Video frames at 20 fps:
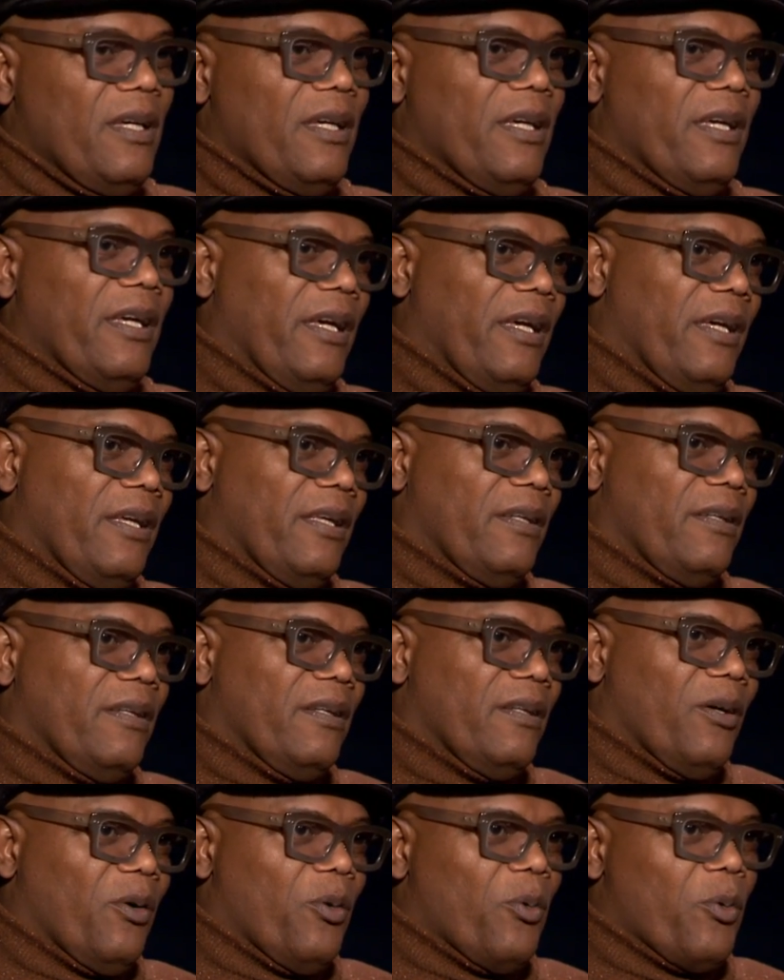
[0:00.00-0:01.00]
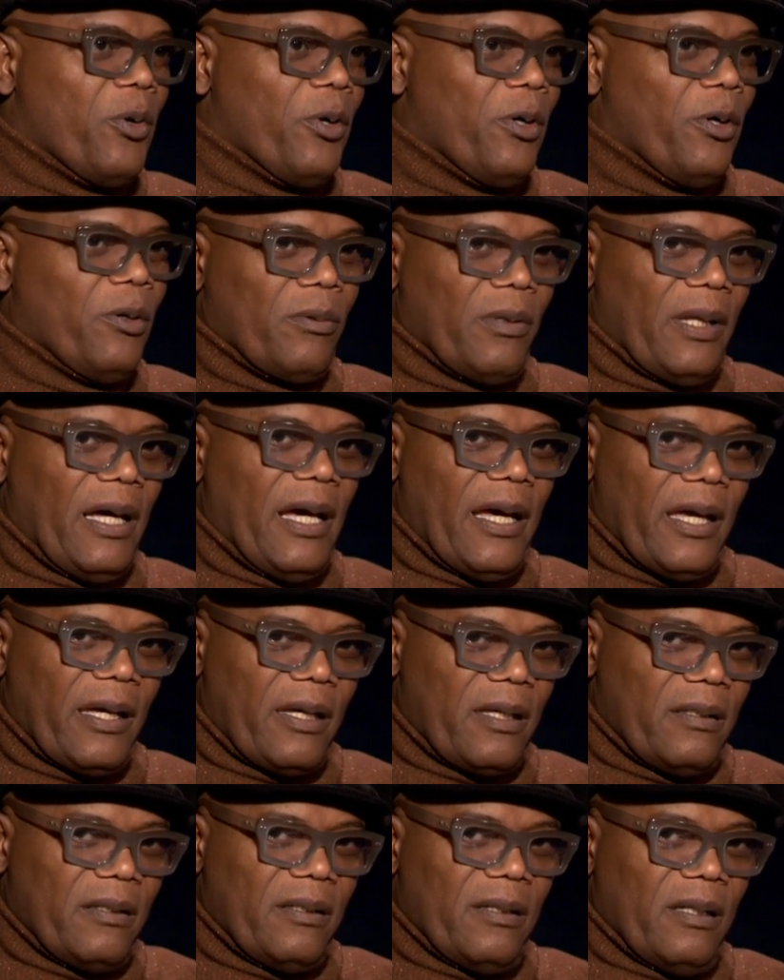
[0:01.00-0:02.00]
In a world
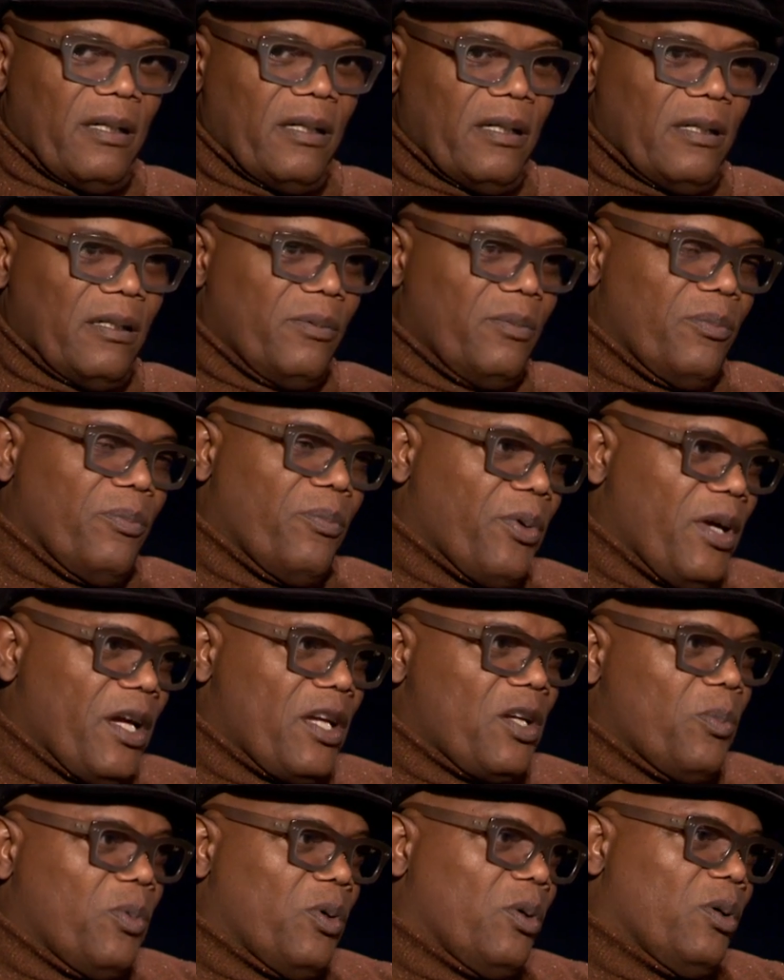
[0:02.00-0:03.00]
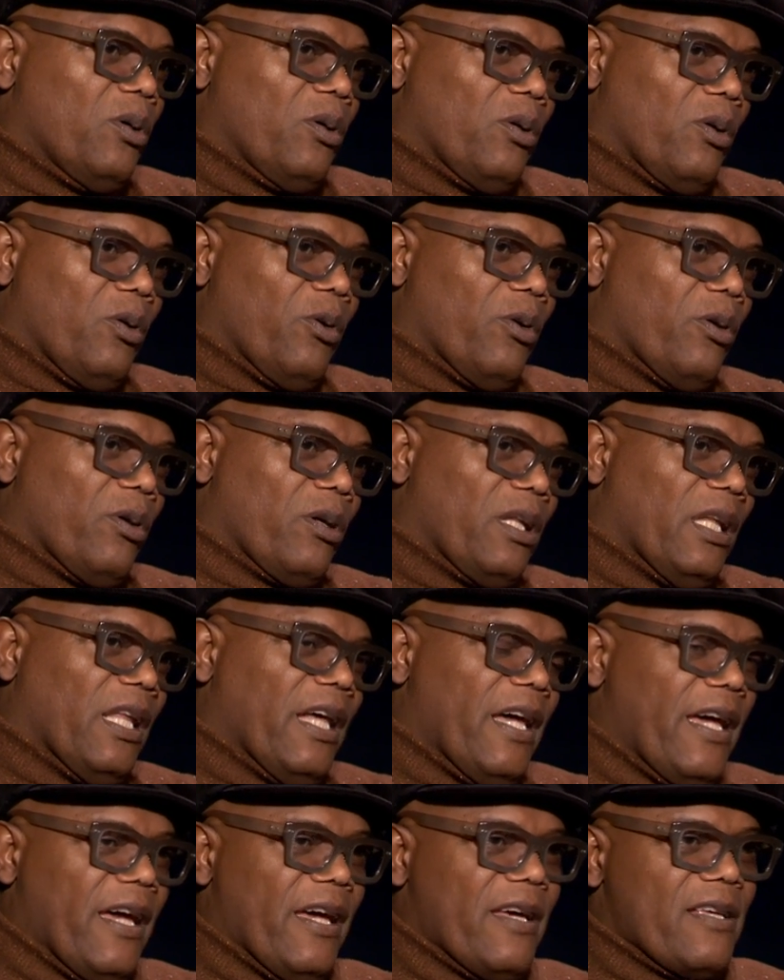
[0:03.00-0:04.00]
like Unbreakable or
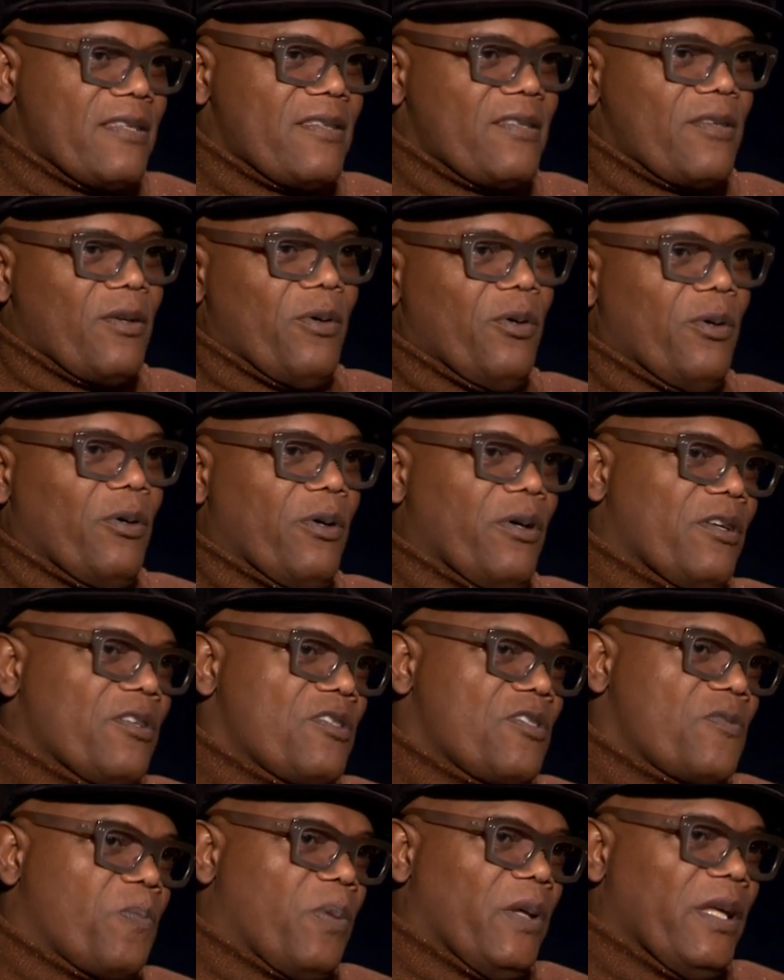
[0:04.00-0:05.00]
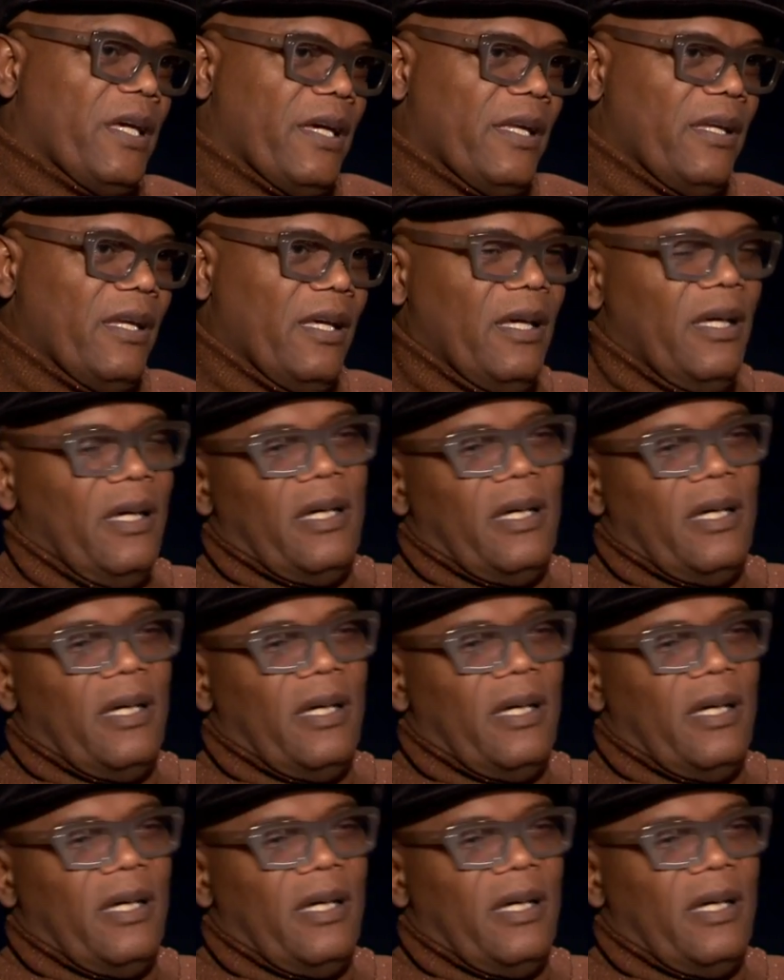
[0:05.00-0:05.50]
Glass or Split,